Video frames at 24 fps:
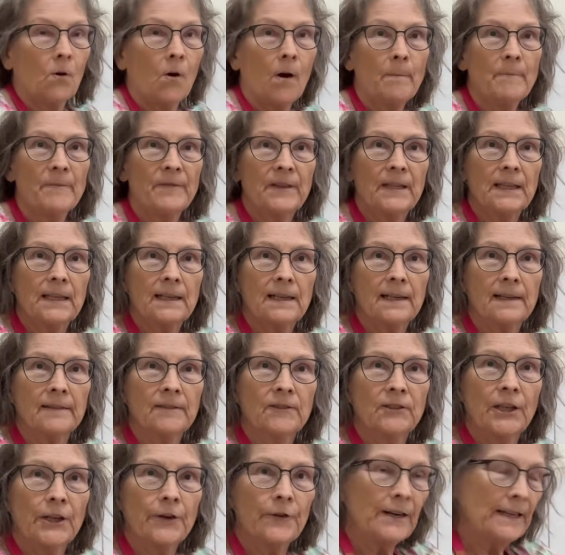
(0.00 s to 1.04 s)
I'm
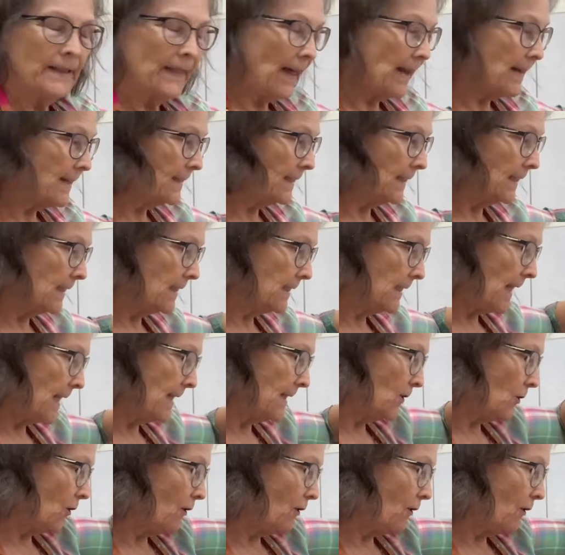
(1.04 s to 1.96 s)
considering that a success.